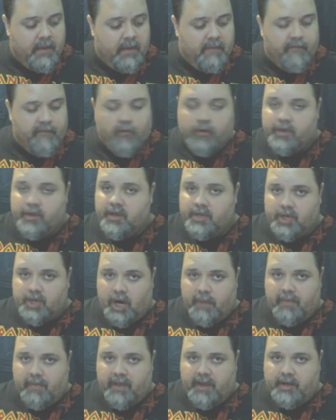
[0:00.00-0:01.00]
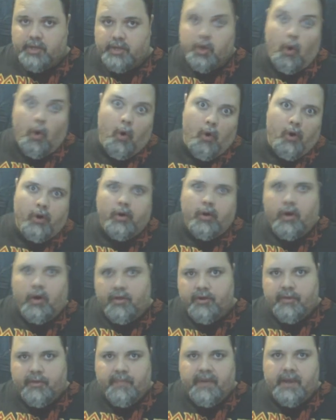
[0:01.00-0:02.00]
for the guitar players or
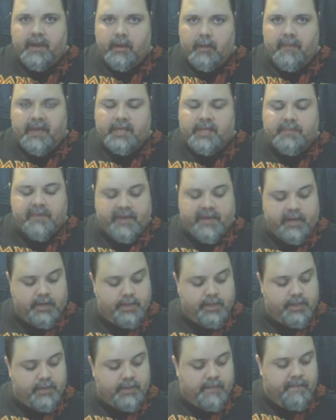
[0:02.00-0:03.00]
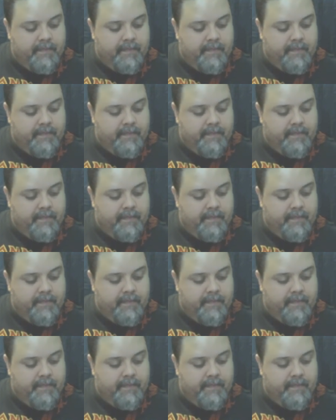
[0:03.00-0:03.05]
other piccolo bass players,